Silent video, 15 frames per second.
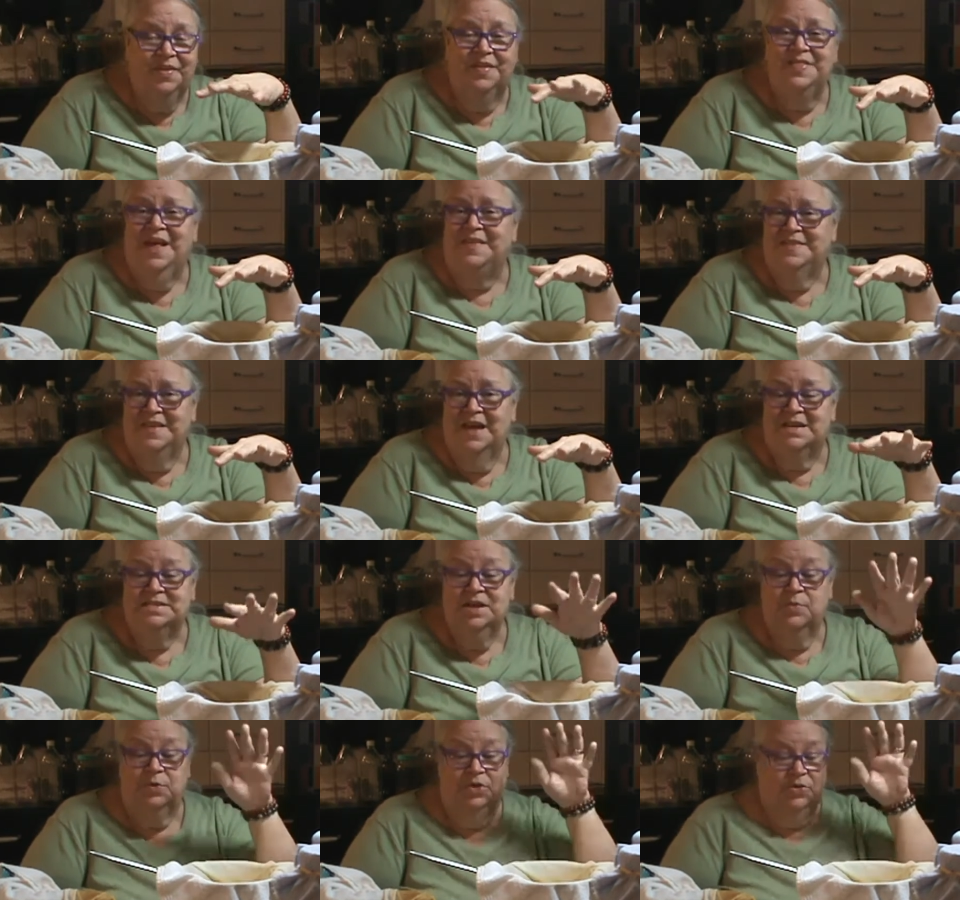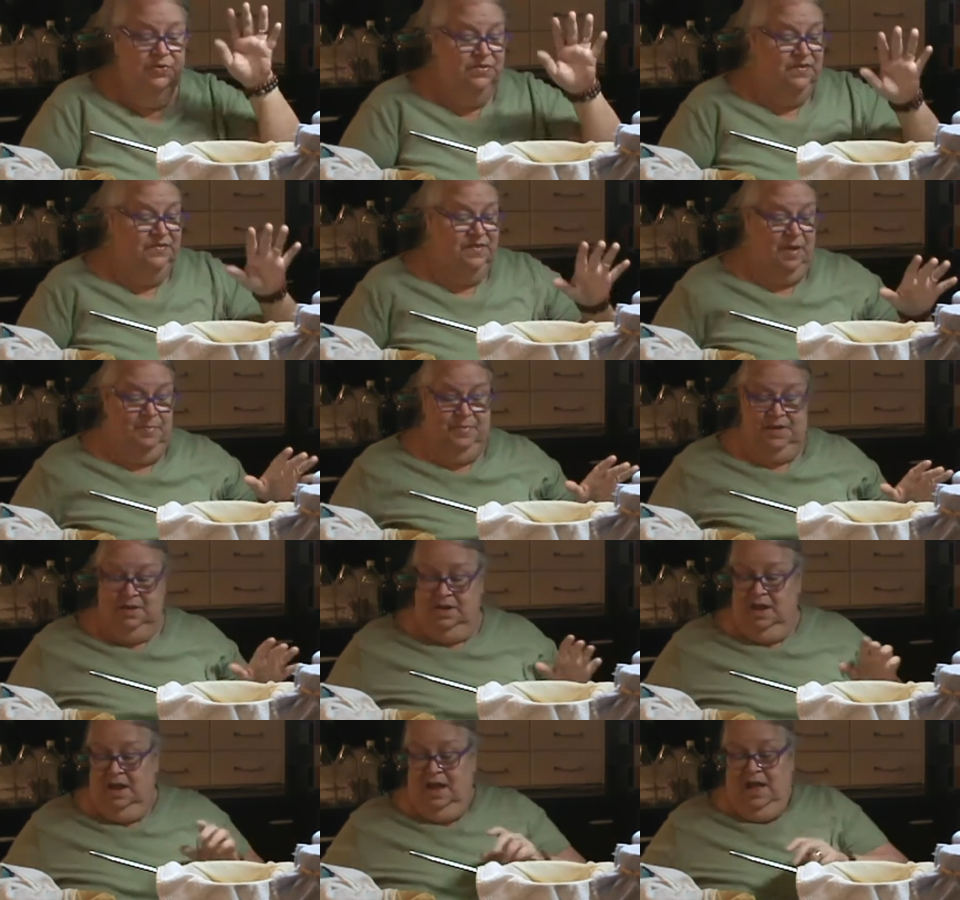That's the idea. We're using
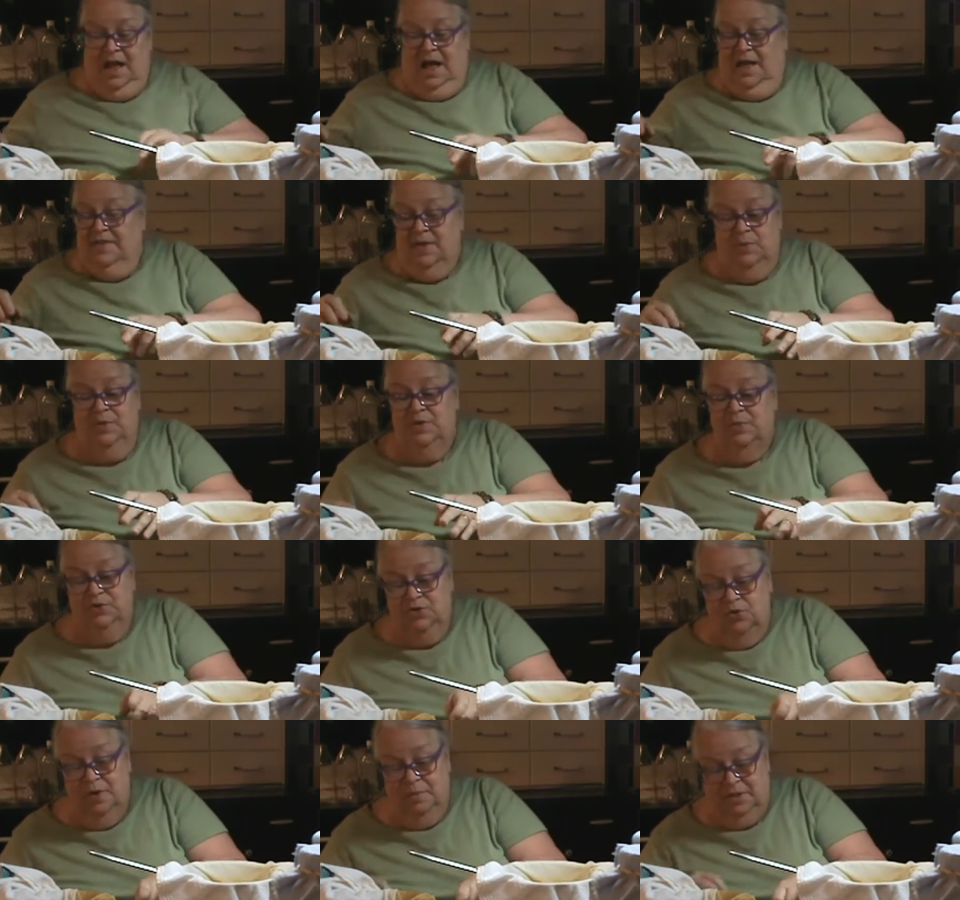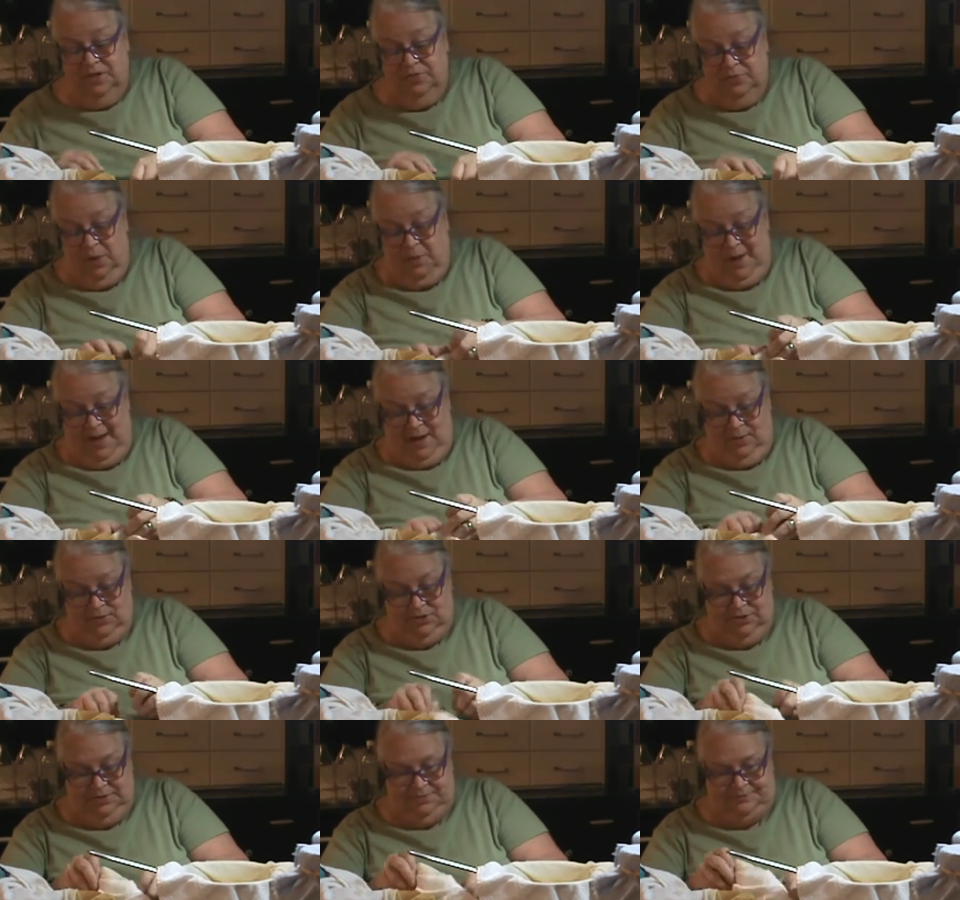something that we would normally throw
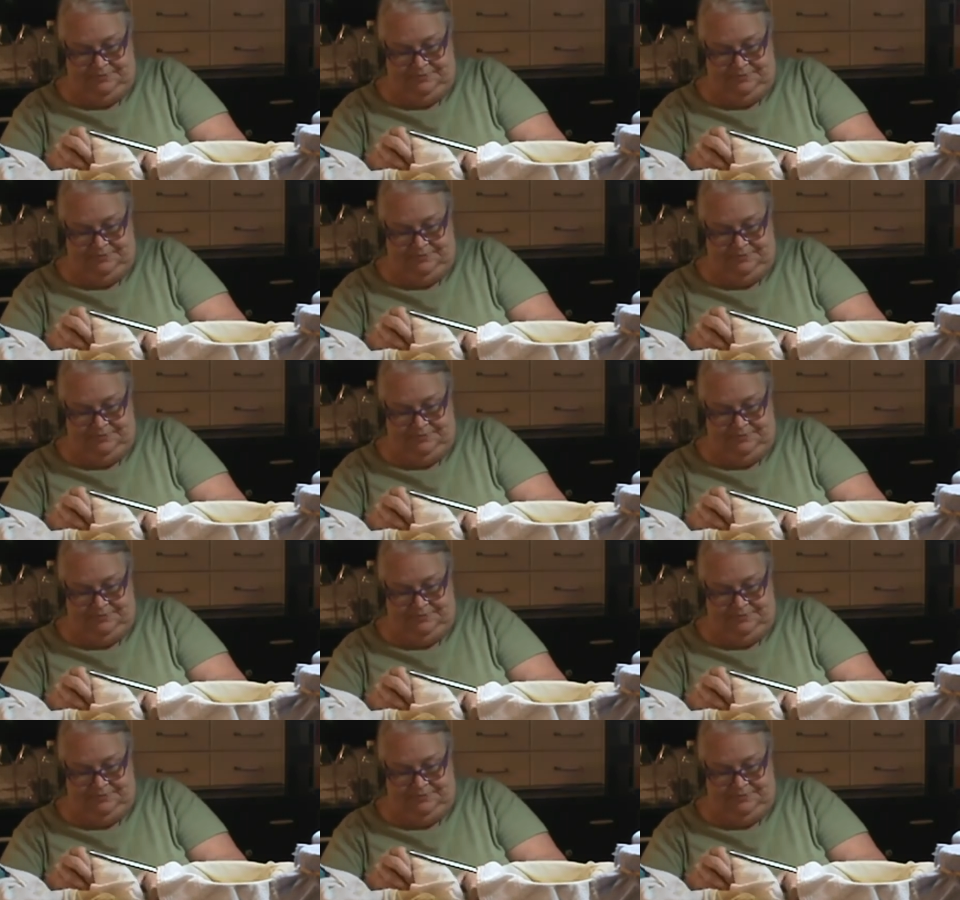out.